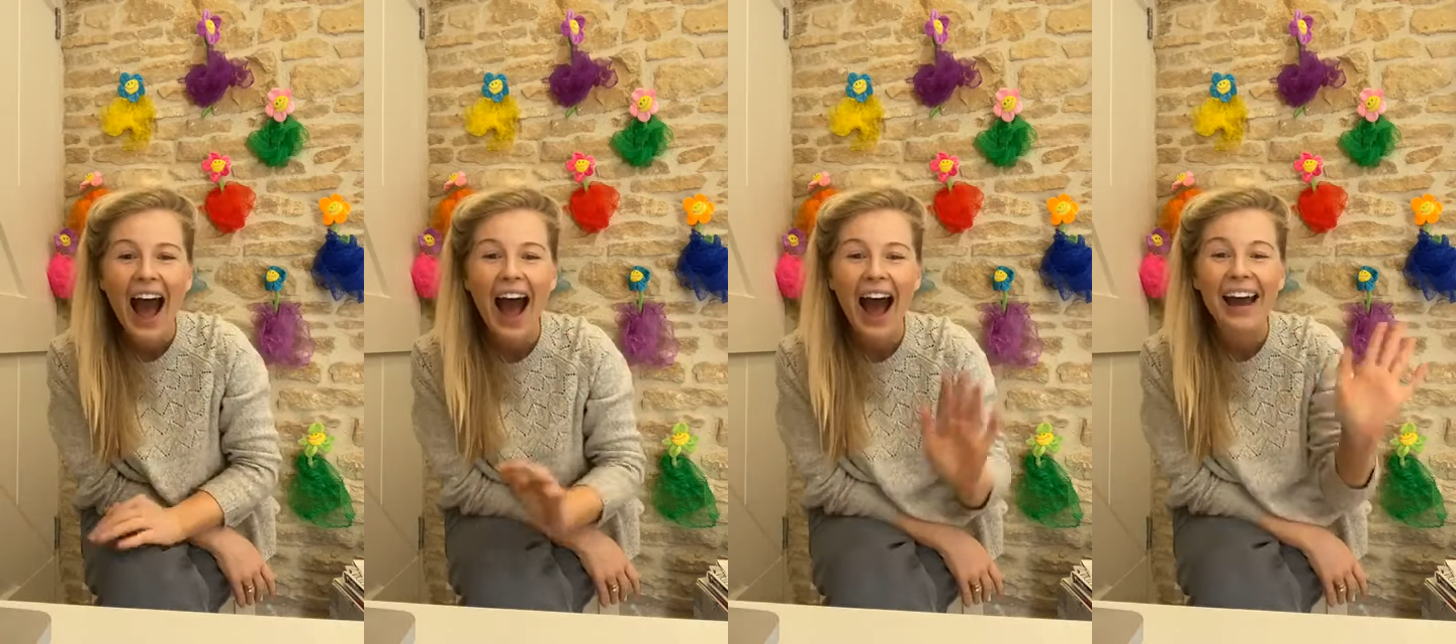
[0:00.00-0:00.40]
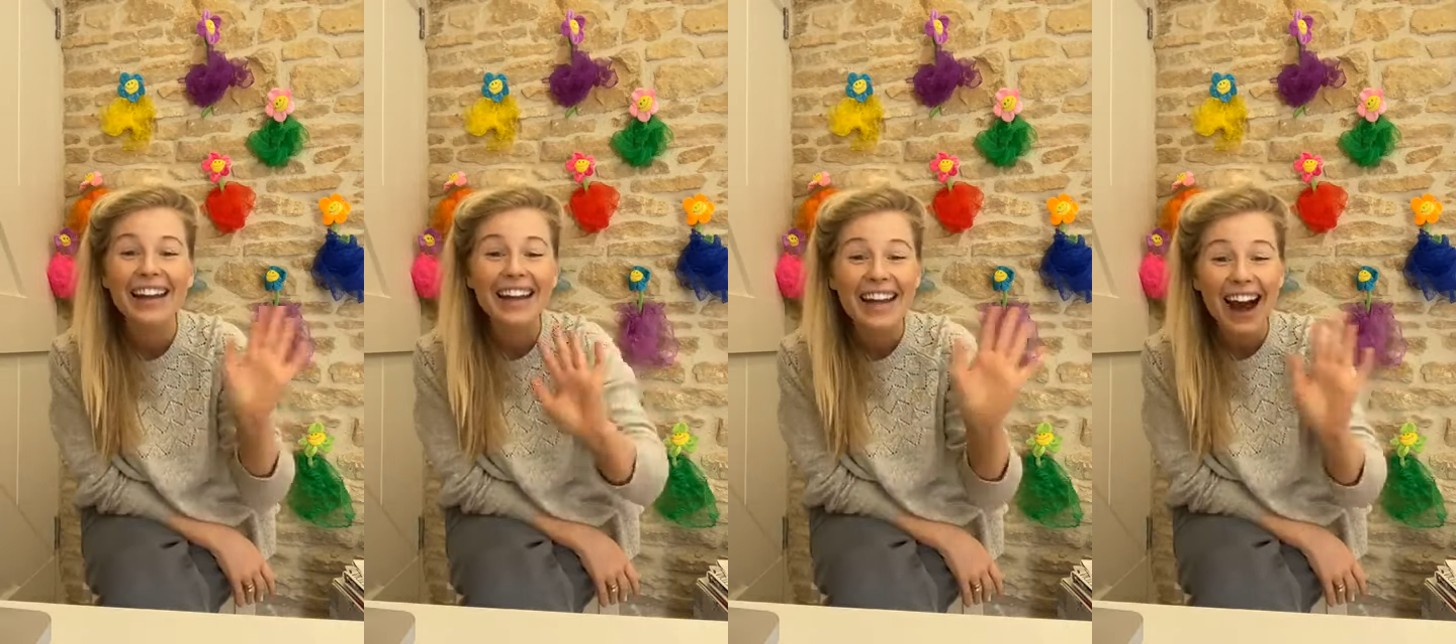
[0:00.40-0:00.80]

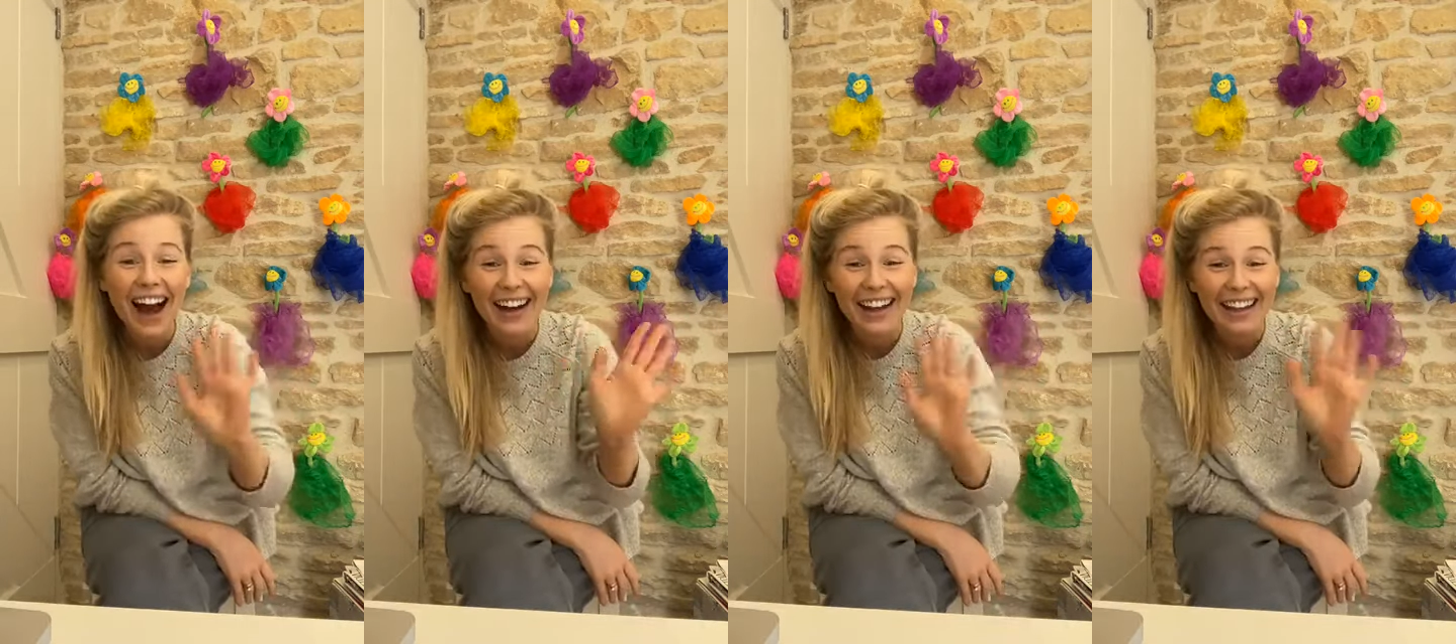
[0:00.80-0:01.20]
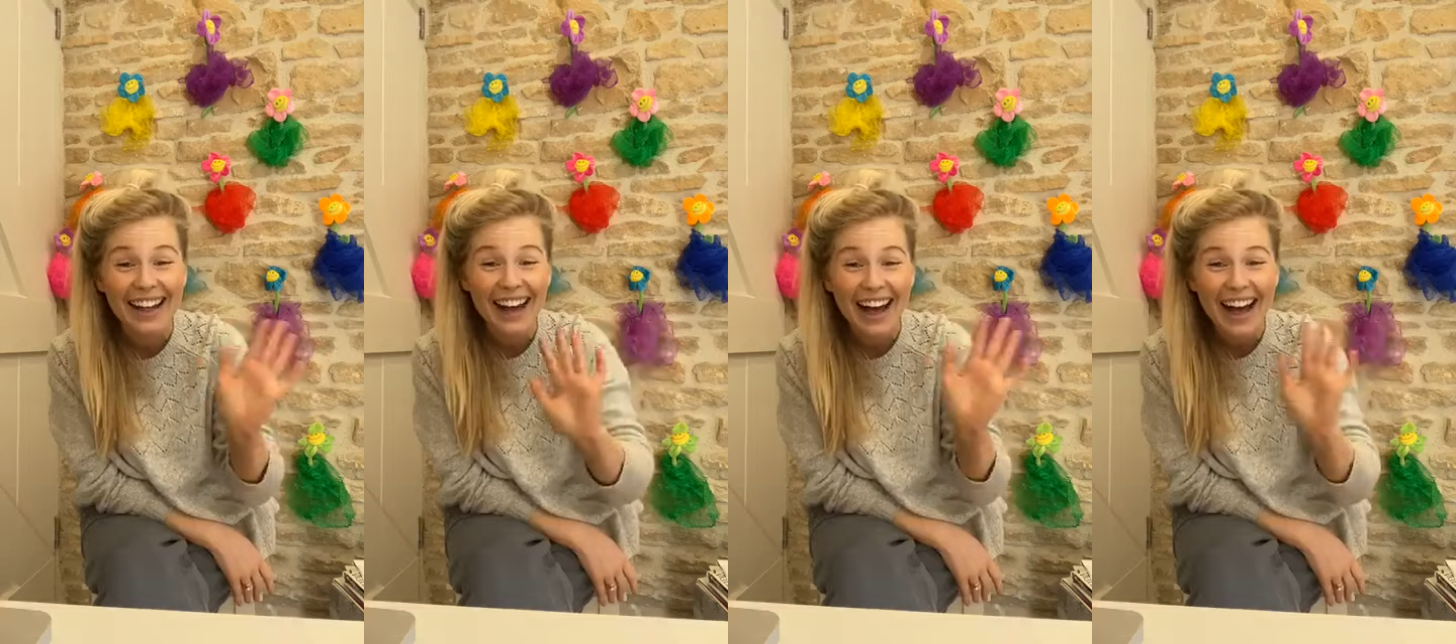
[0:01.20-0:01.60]
And
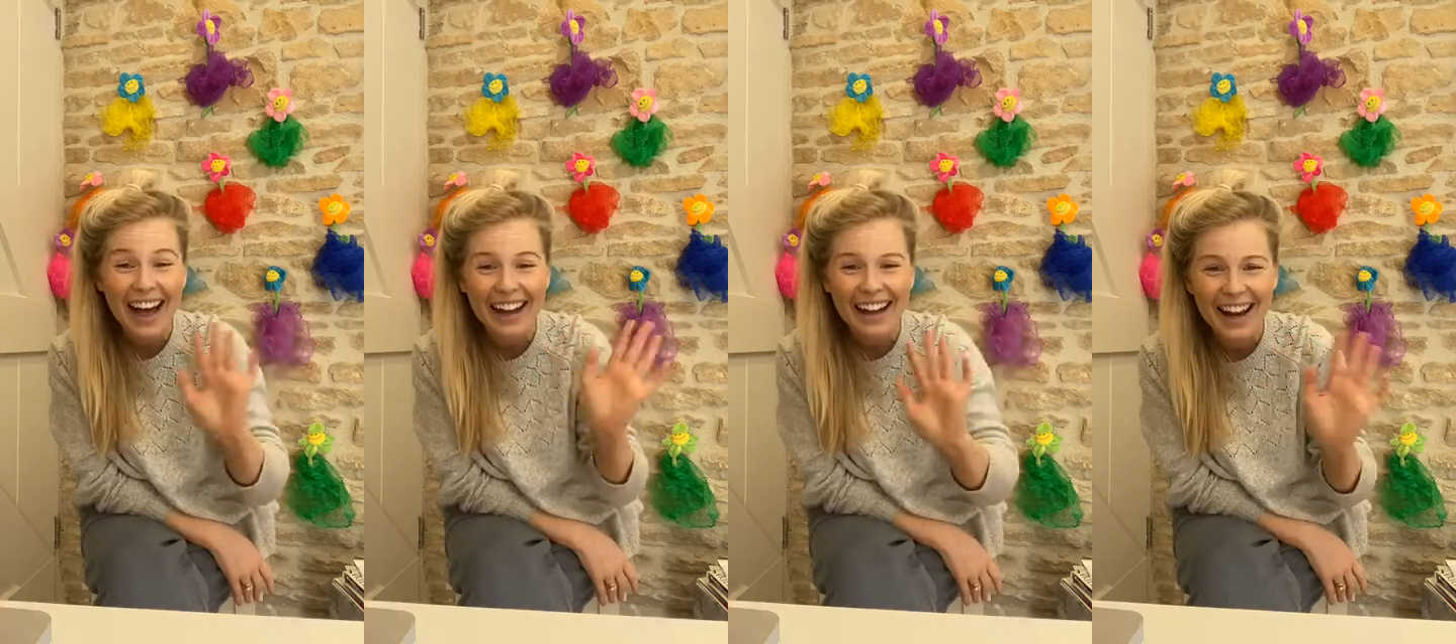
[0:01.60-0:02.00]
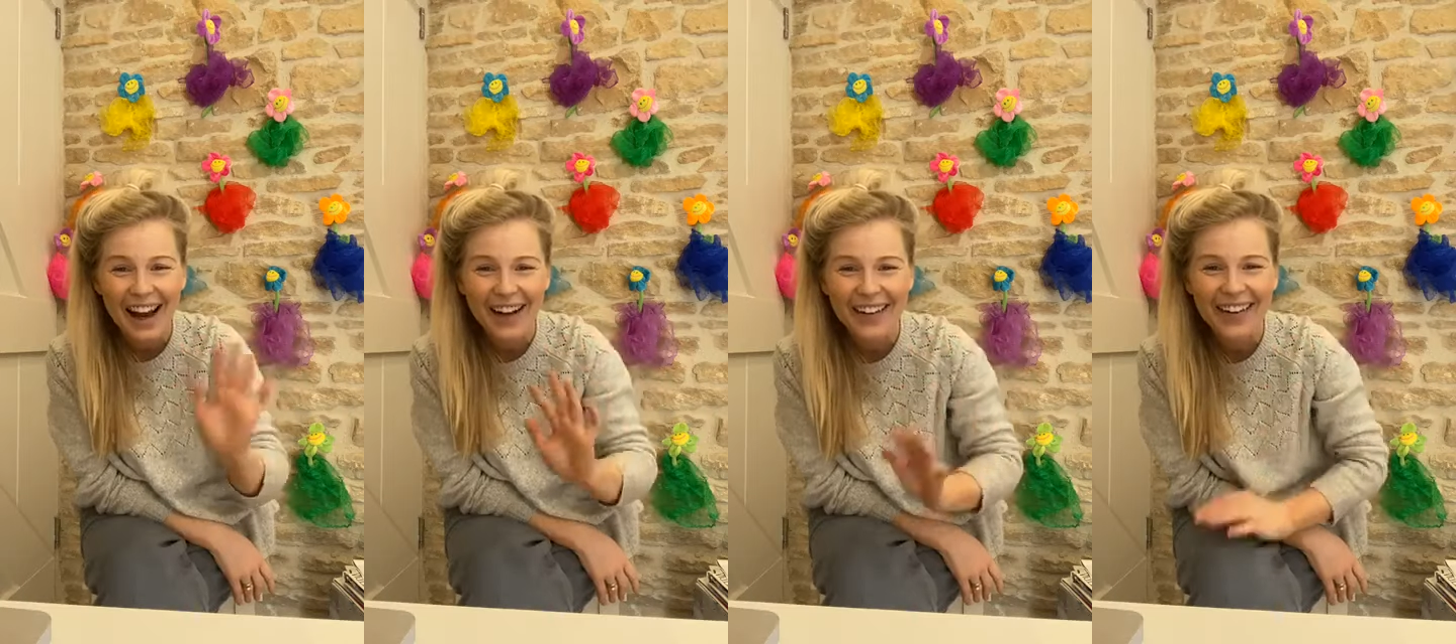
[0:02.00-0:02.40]
Lila,
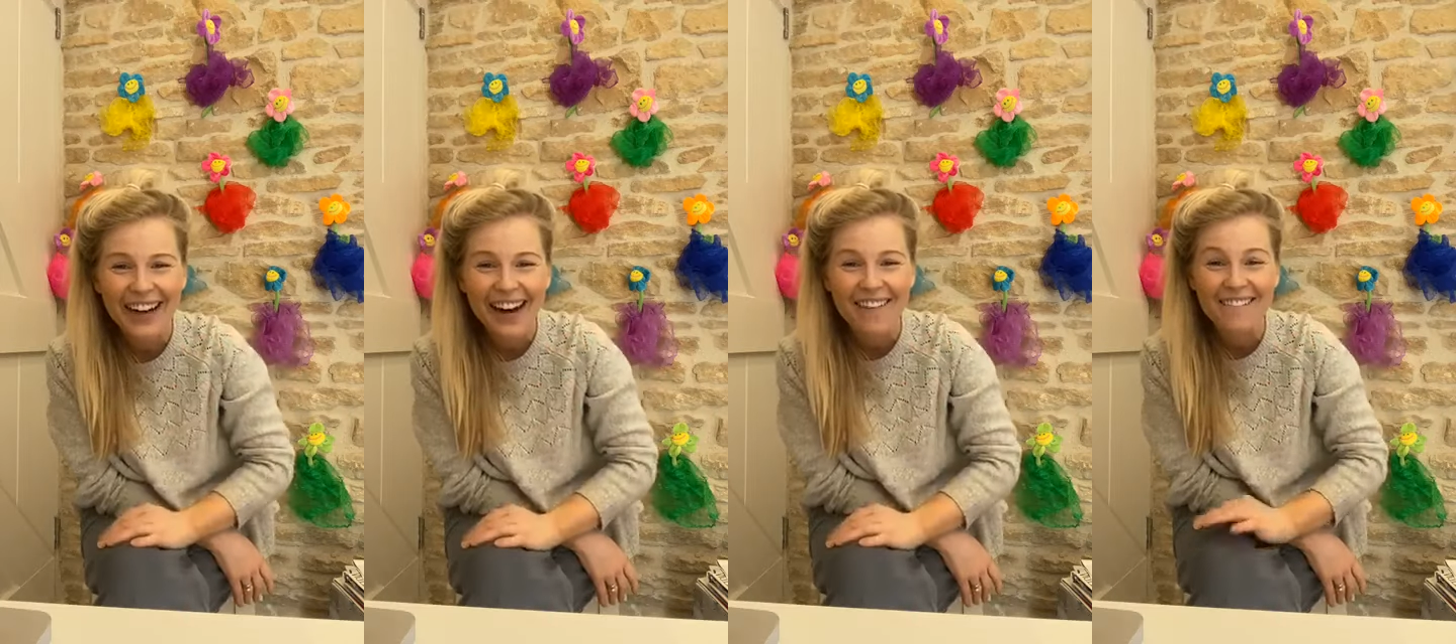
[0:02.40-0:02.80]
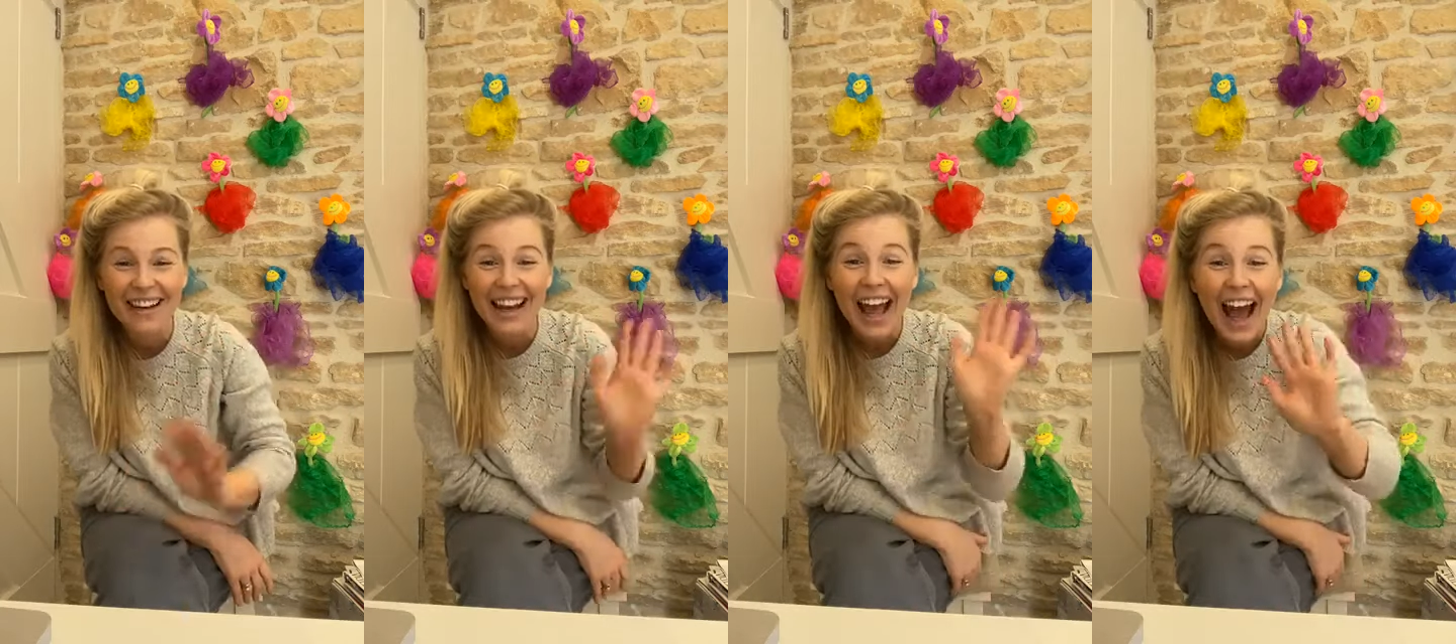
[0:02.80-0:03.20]
hello,
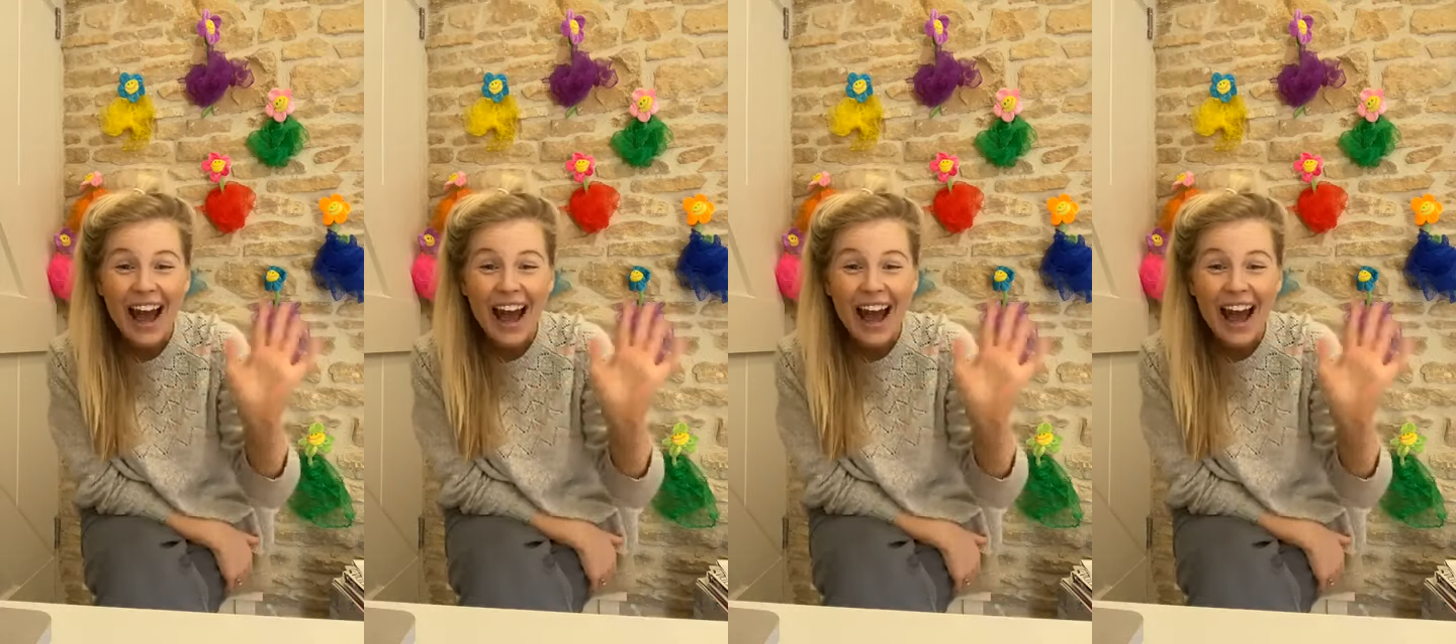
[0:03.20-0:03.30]
lovely.